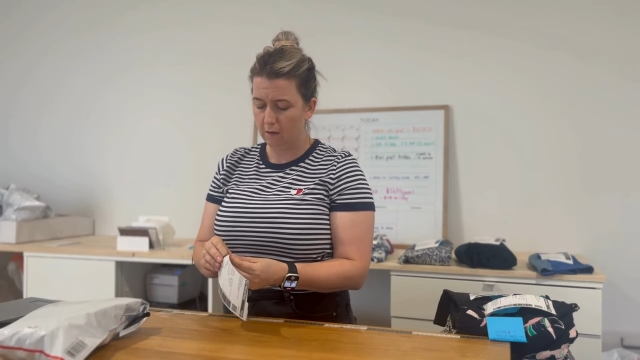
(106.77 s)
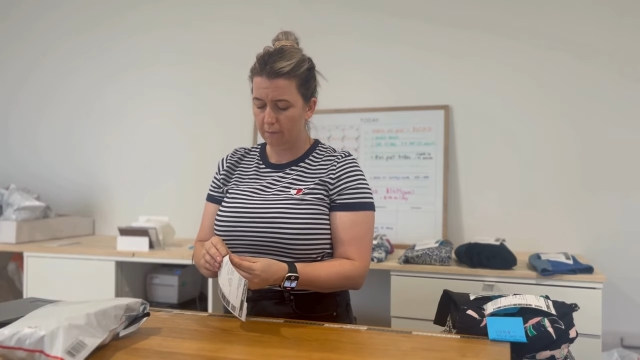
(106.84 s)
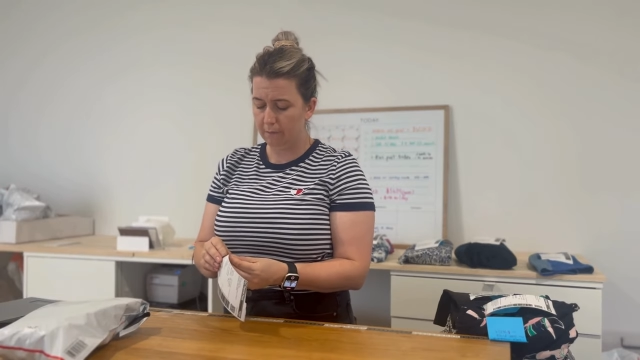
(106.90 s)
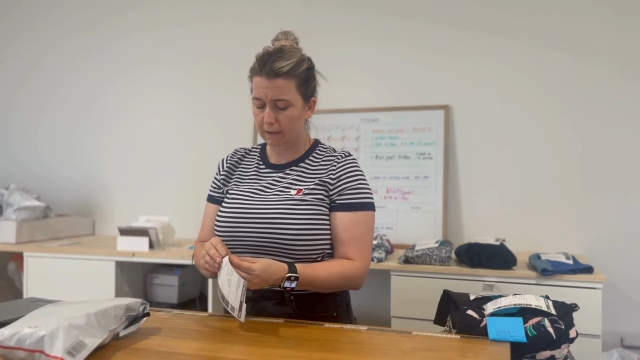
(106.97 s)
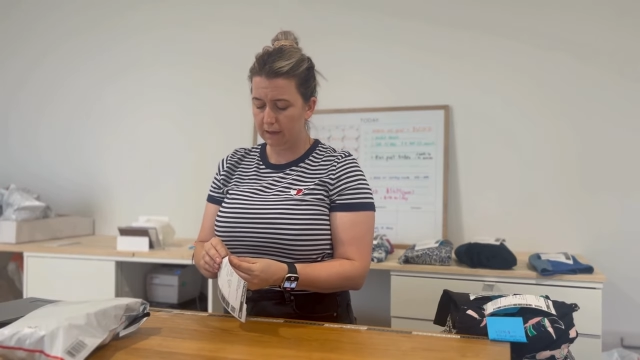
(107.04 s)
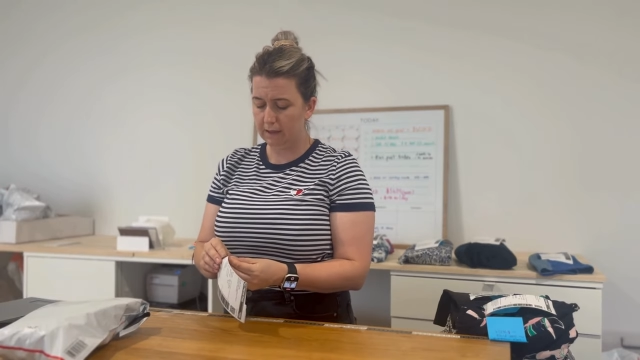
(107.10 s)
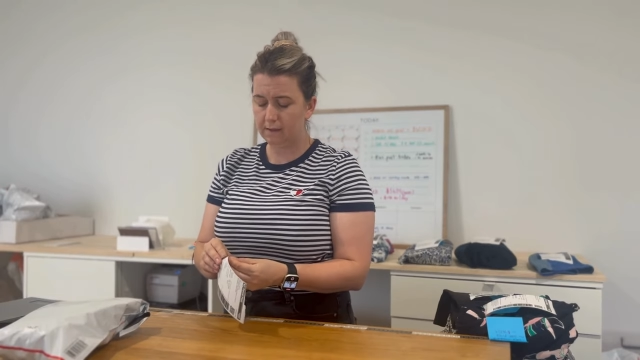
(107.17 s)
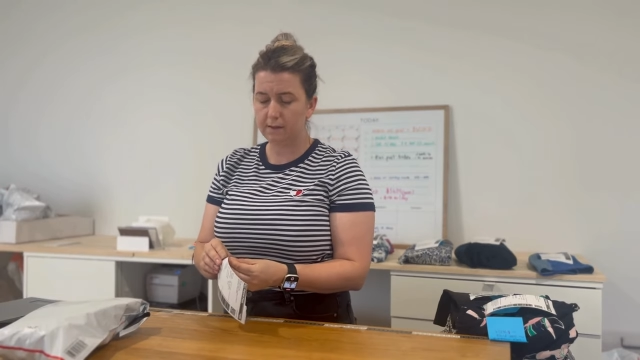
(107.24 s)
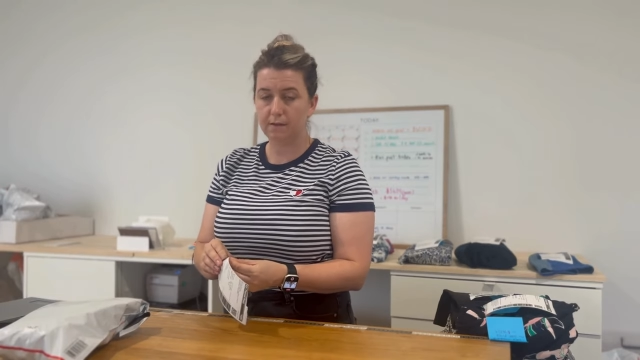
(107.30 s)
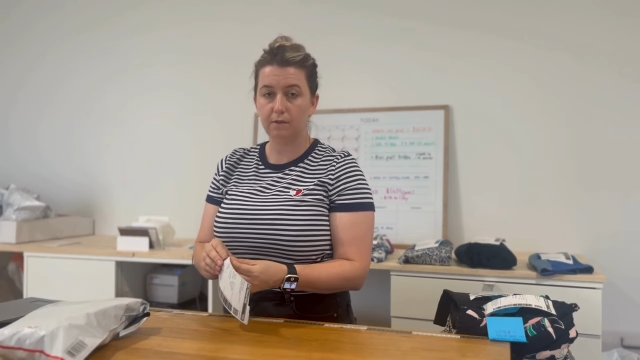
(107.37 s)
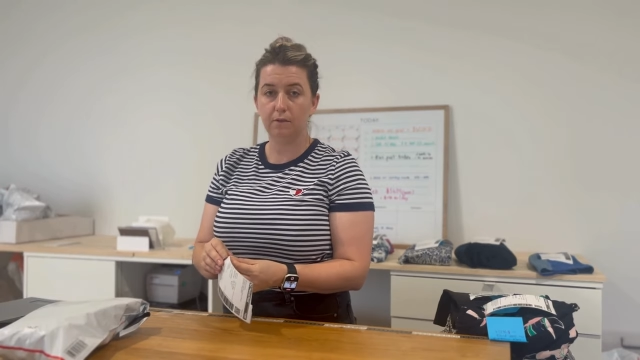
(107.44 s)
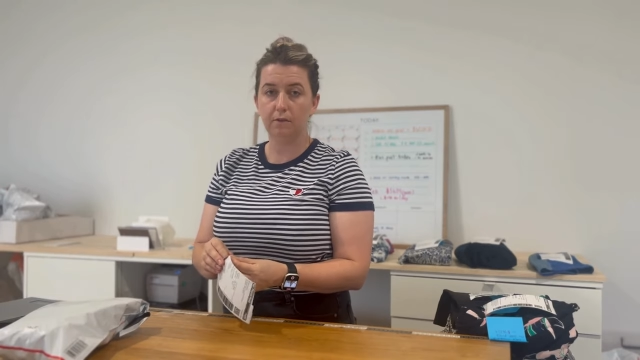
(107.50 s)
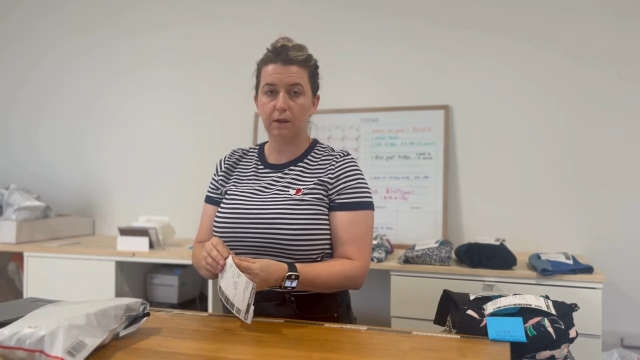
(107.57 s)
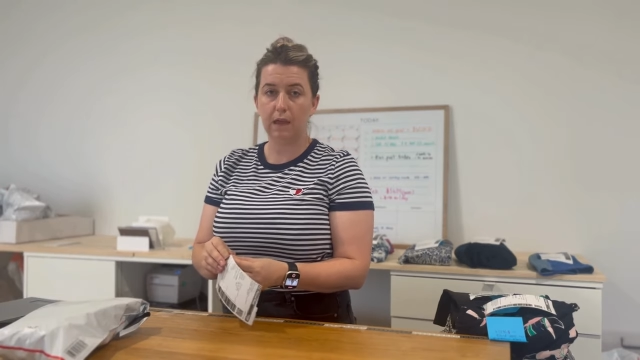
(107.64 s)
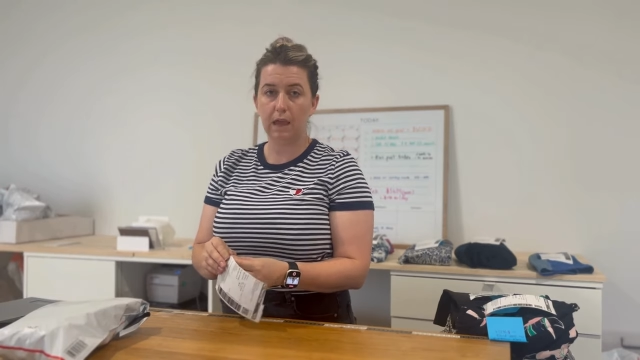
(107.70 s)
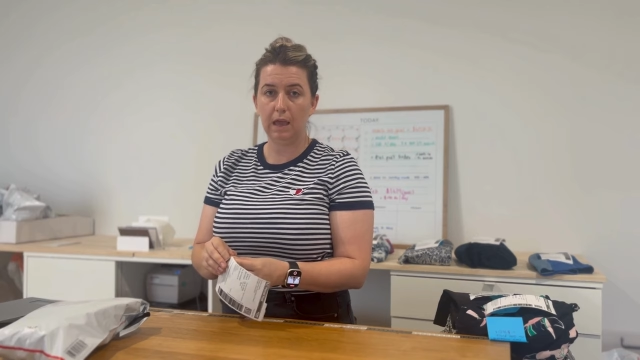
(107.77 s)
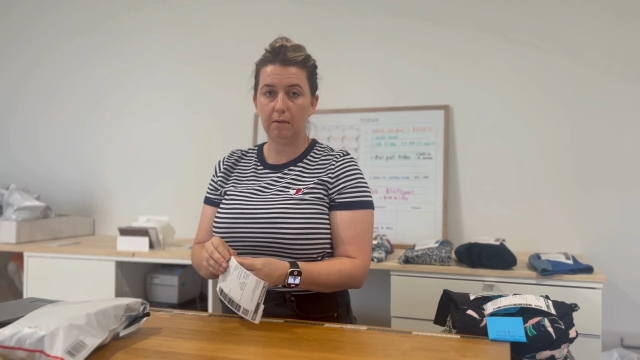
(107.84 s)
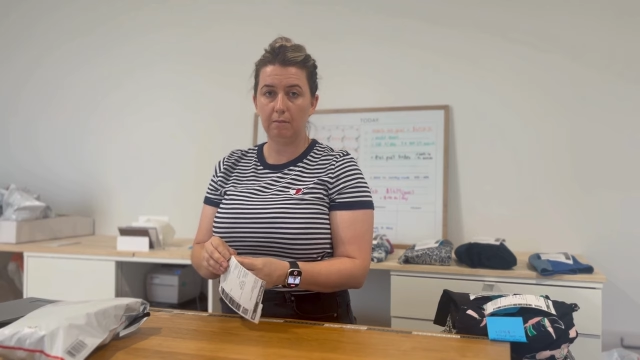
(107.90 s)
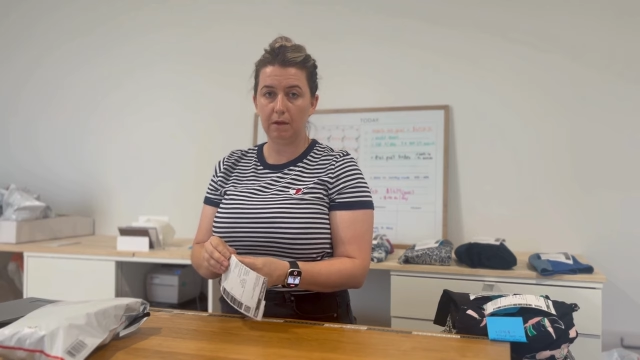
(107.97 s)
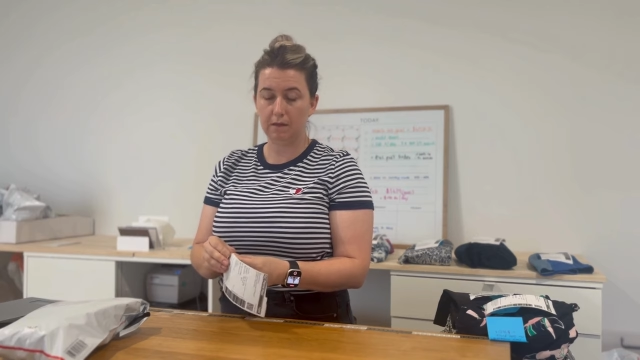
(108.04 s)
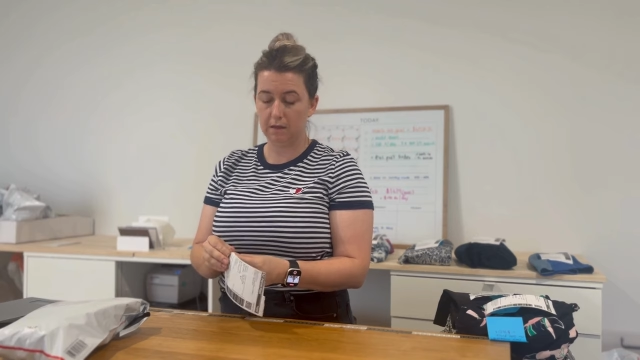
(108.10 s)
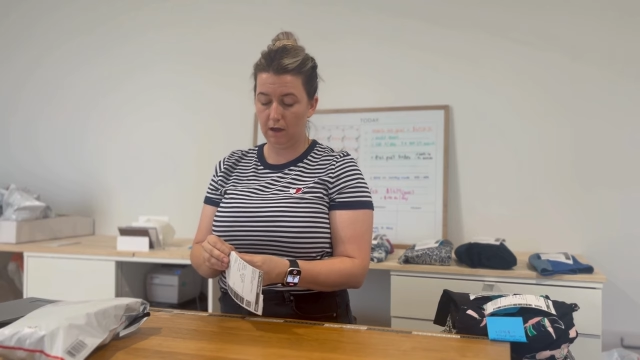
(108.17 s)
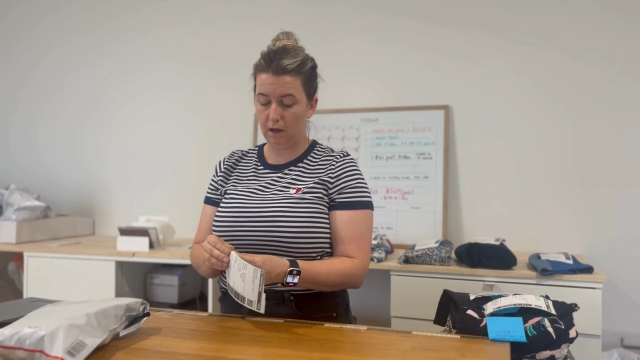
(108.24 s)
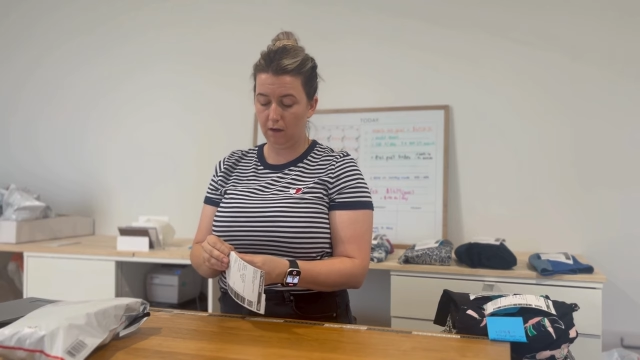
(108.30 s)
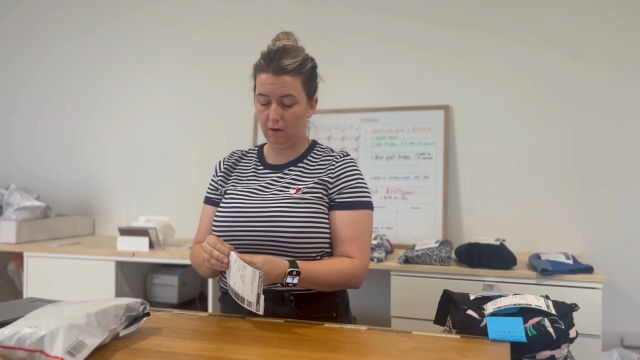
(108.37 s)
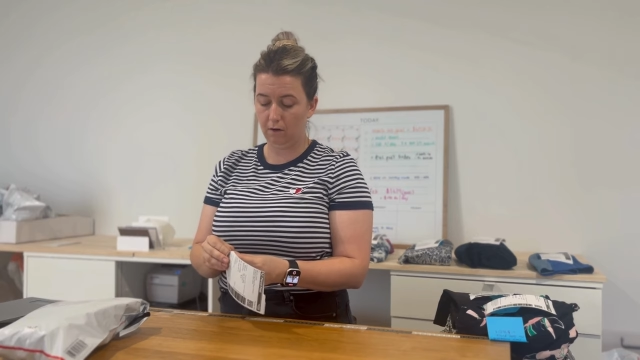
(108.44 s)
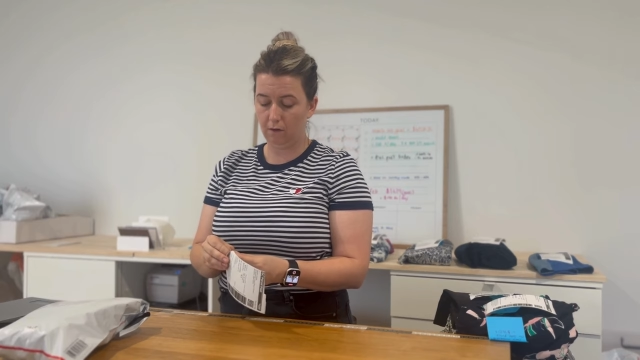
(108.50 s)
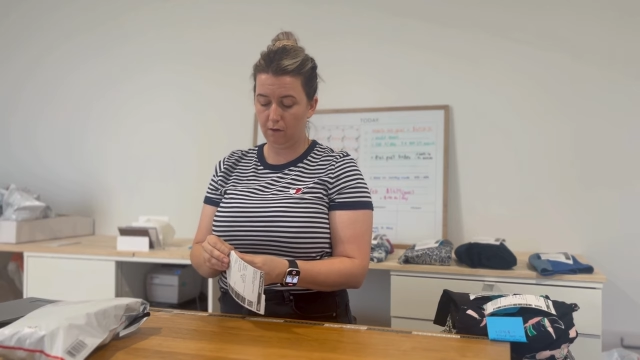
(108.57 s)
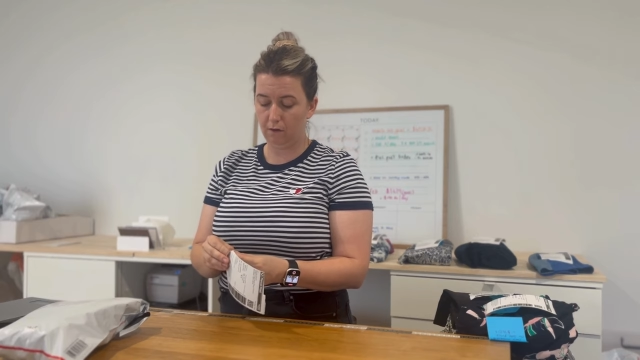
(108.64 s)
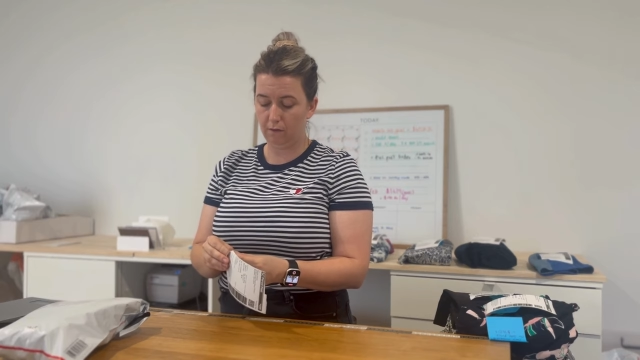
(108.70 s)
but I still hit my
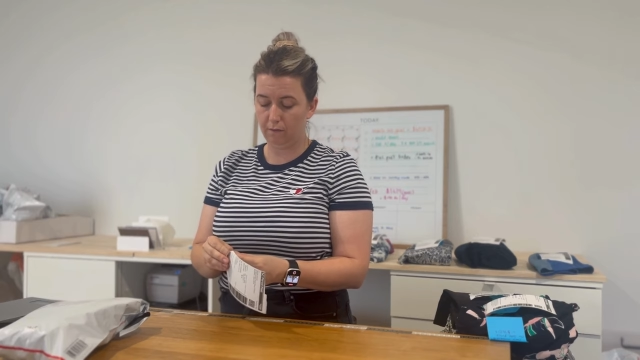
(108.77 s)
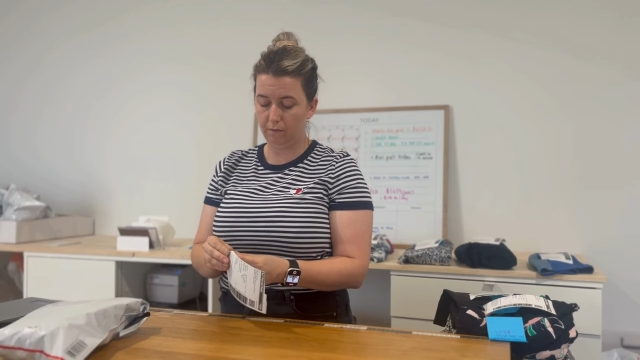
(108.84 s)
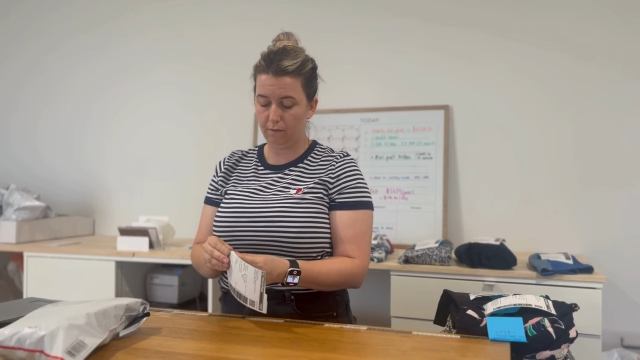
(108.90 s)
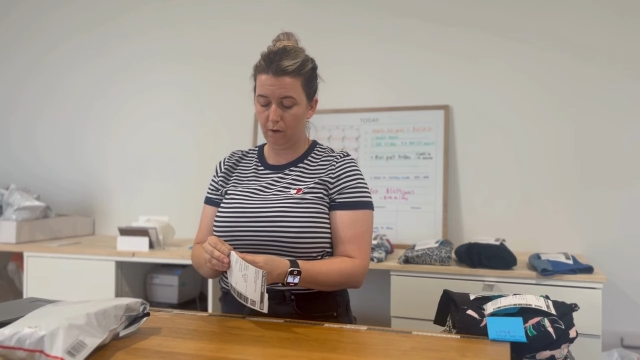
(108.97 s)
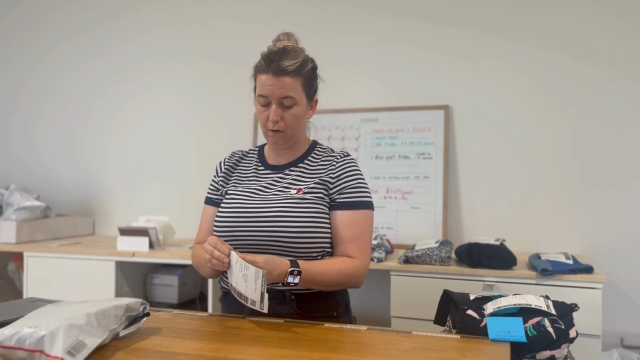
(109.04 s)
target of